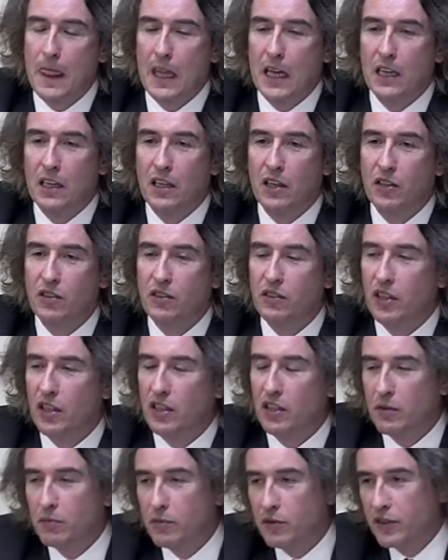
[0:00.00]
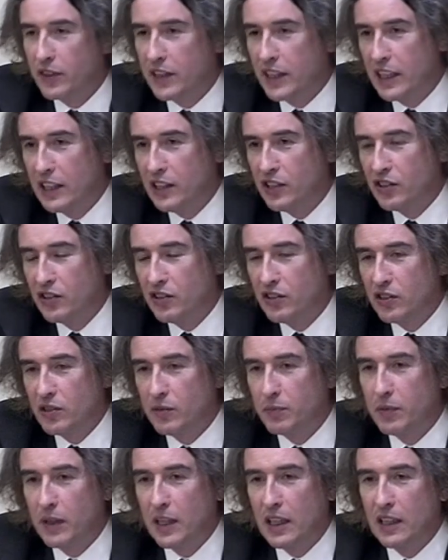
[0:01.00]
uh, on a number of
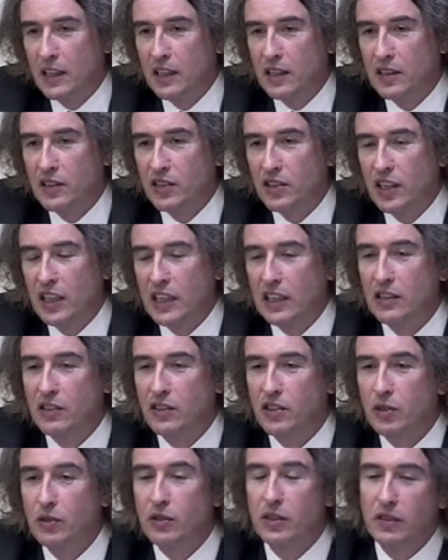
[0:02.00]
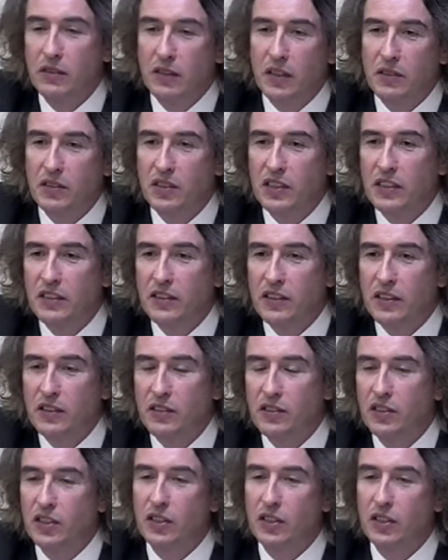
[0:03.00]
occasions, uh, saying, "Do you know Steve Coogan?